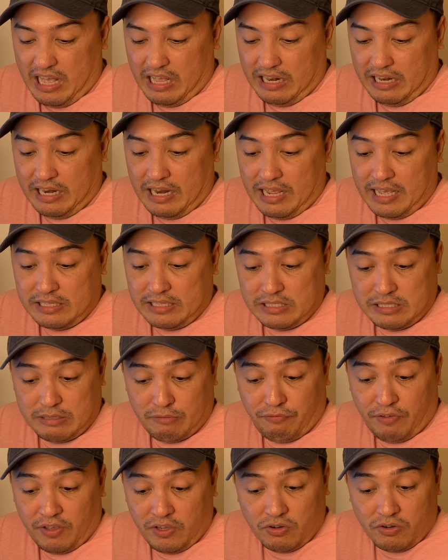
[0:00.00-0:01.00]
let's
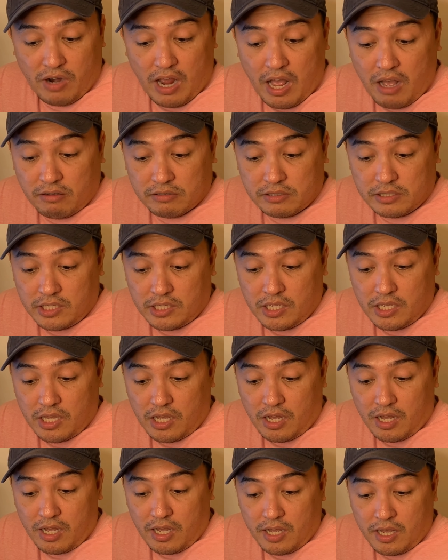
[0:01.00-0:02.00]
figure out
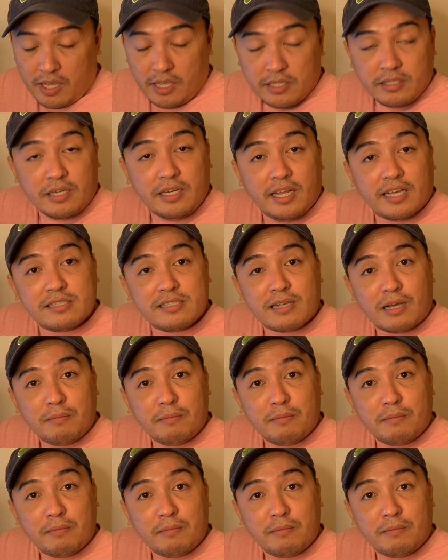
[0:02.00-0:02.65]
in the next